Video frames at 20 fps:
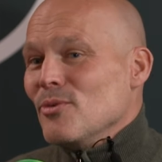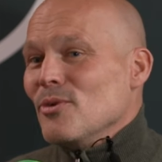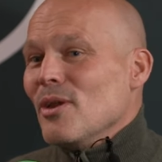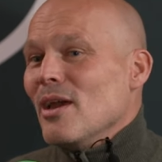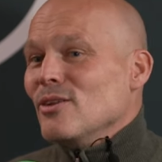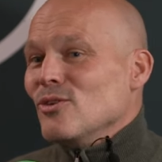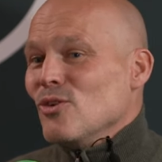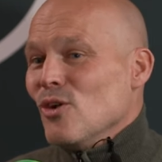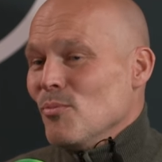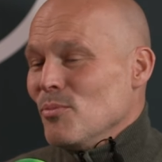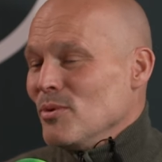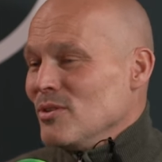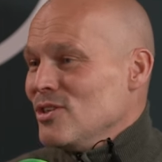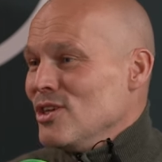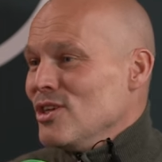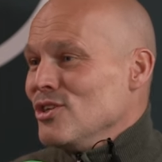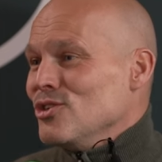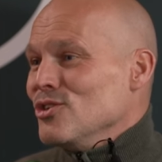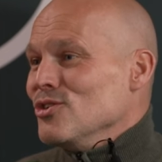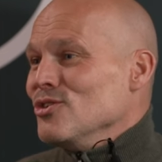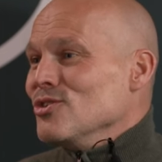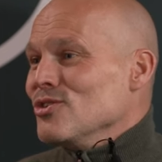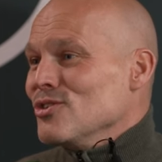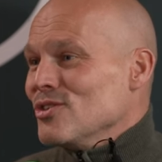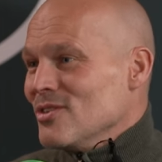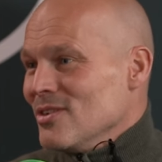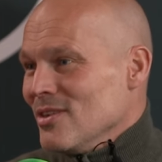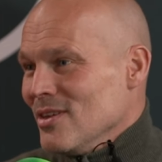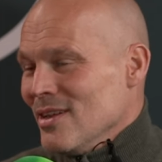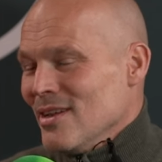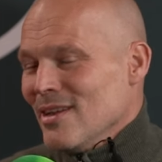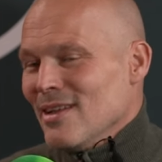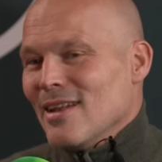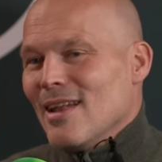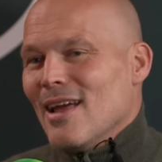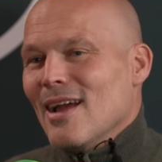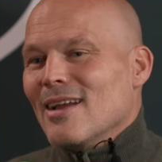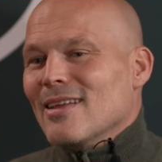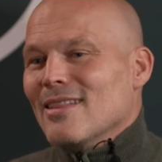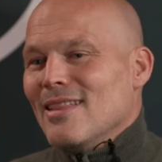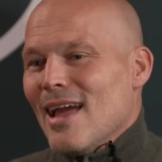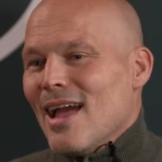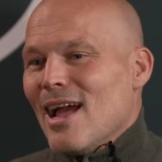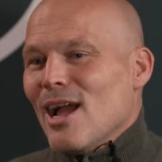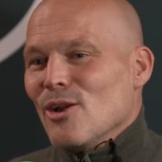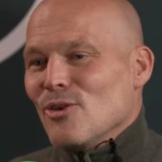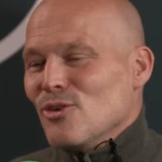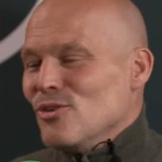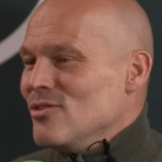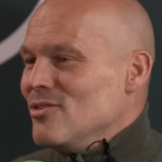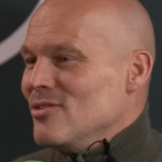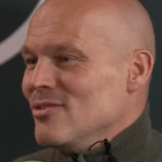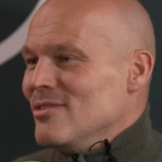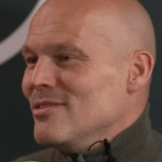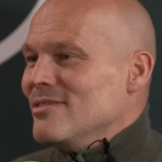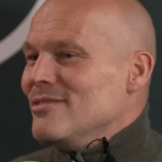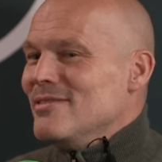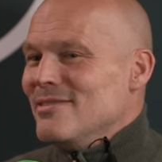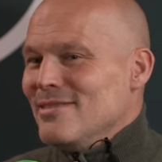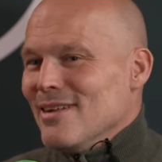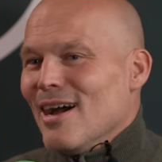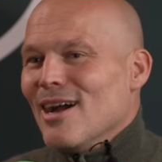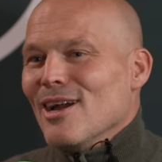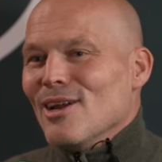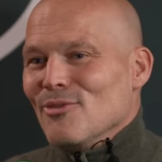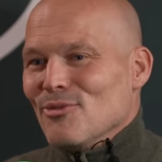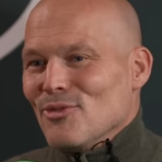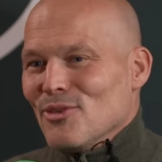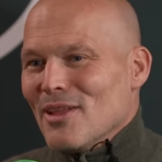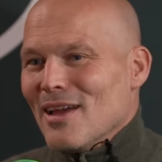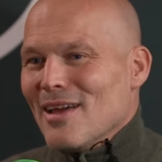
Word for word: We had oh, competitions yeah. like that. I could die for